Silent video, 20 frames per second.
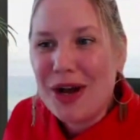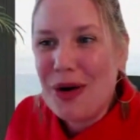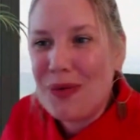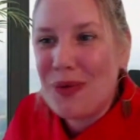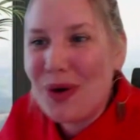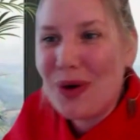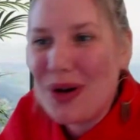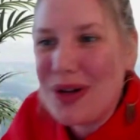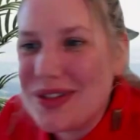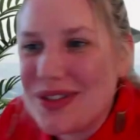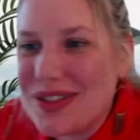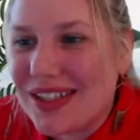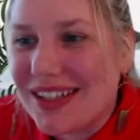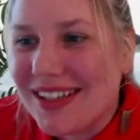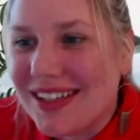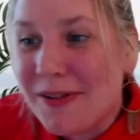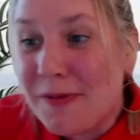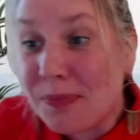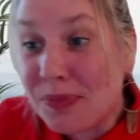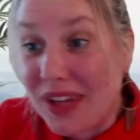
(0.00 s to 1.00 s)
was,
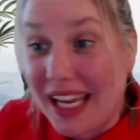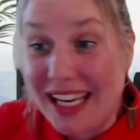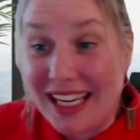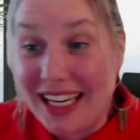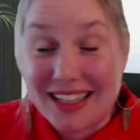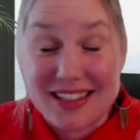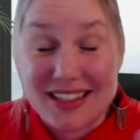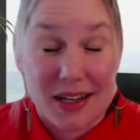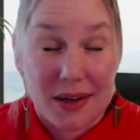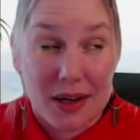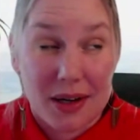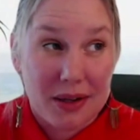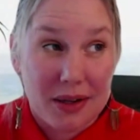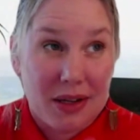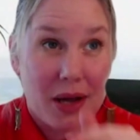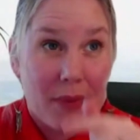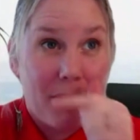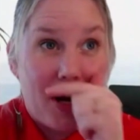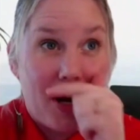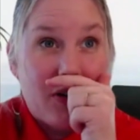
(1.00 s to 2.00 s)
and it's
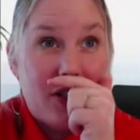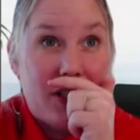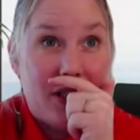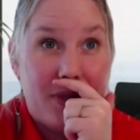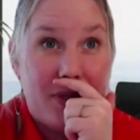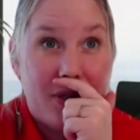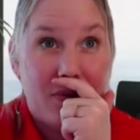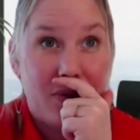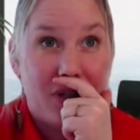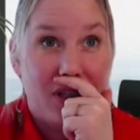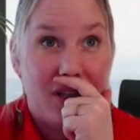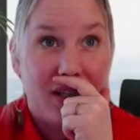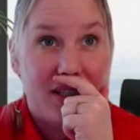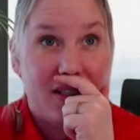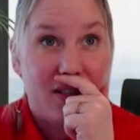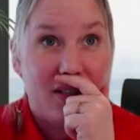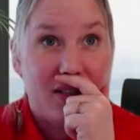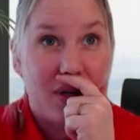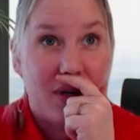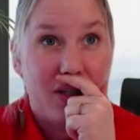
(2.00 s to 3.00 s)
about to be released,
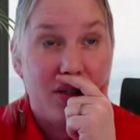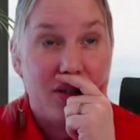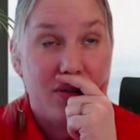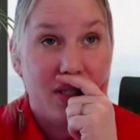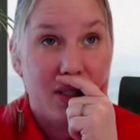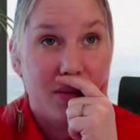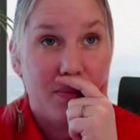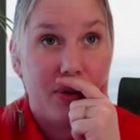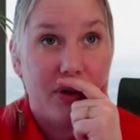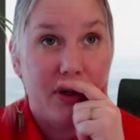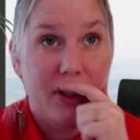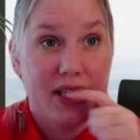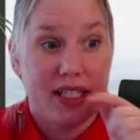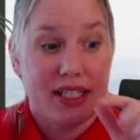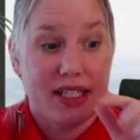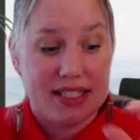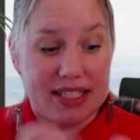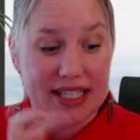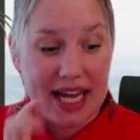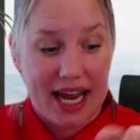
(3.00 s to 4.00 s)
where you can put
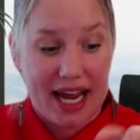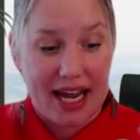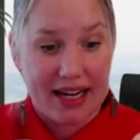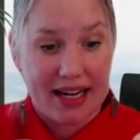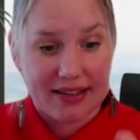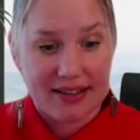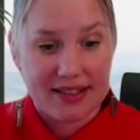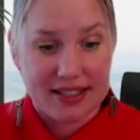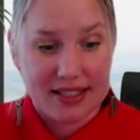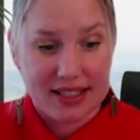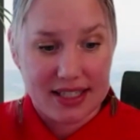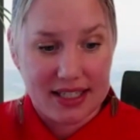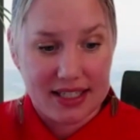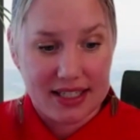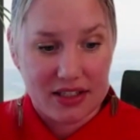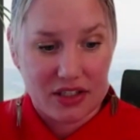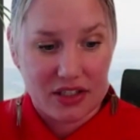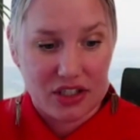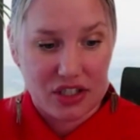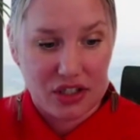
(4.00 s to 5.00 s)
text
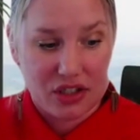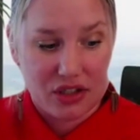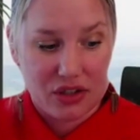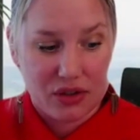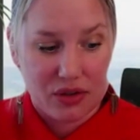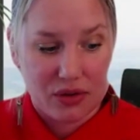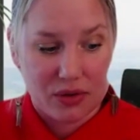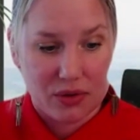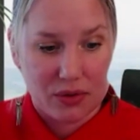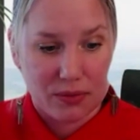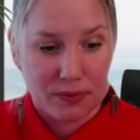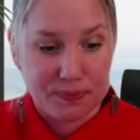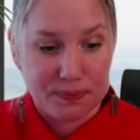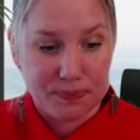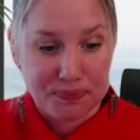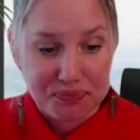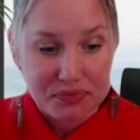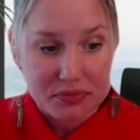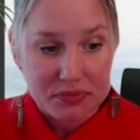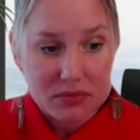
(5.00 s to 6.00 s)
into
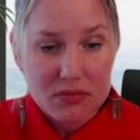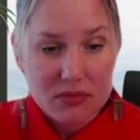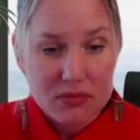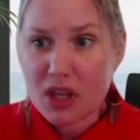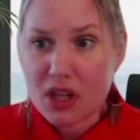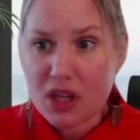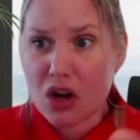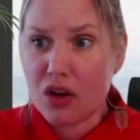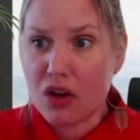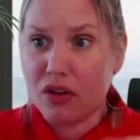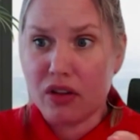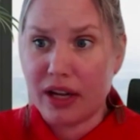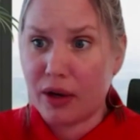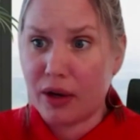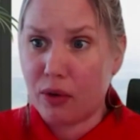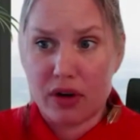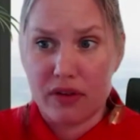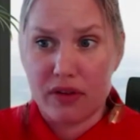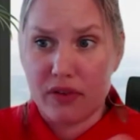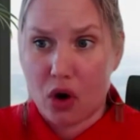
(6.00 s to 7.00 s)
like
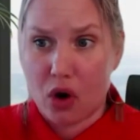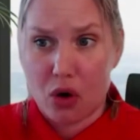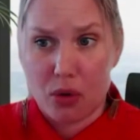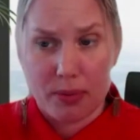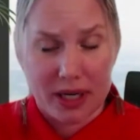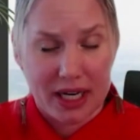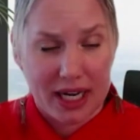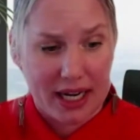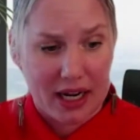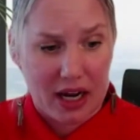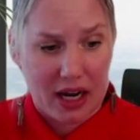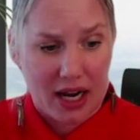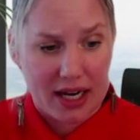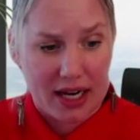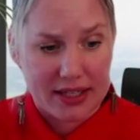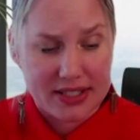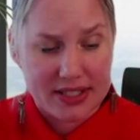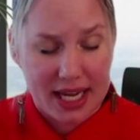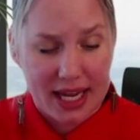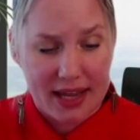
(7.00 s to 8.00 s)
one of the open
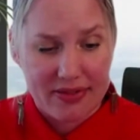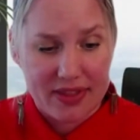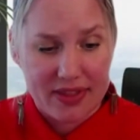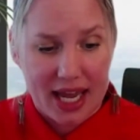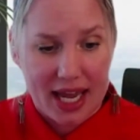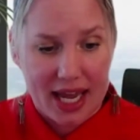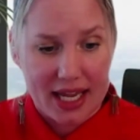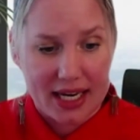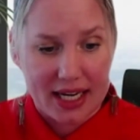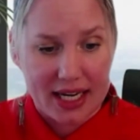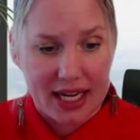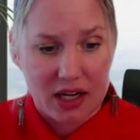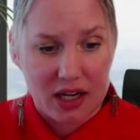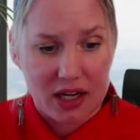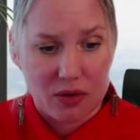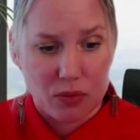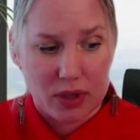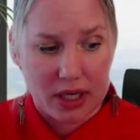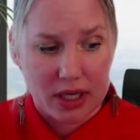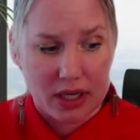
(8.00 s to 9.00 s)
AIs and then it
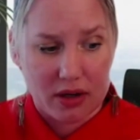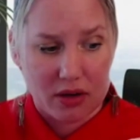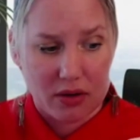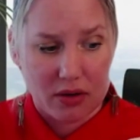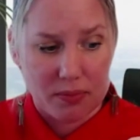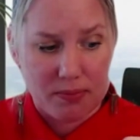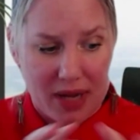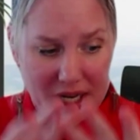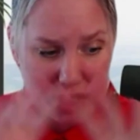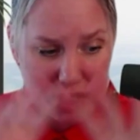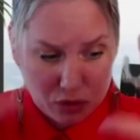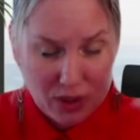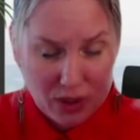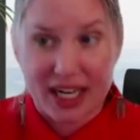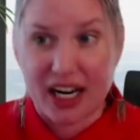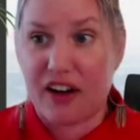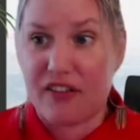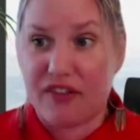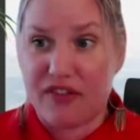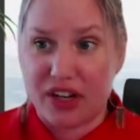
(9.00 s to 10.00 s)
will create
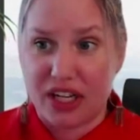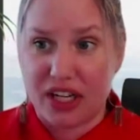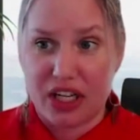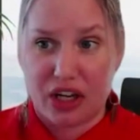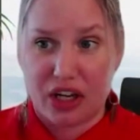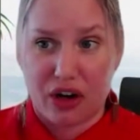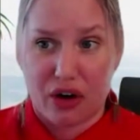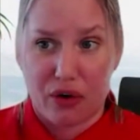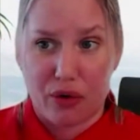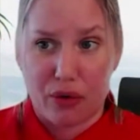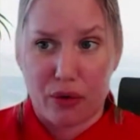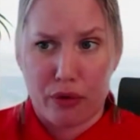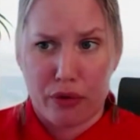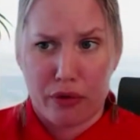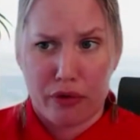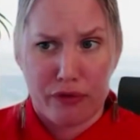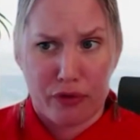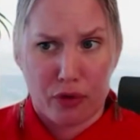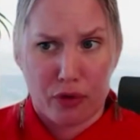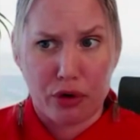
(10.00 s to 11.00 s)
a video
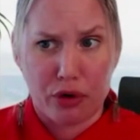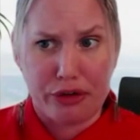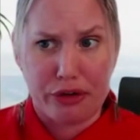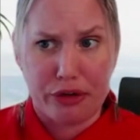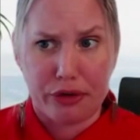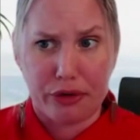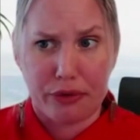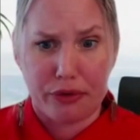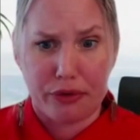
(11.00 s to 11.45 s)
for you.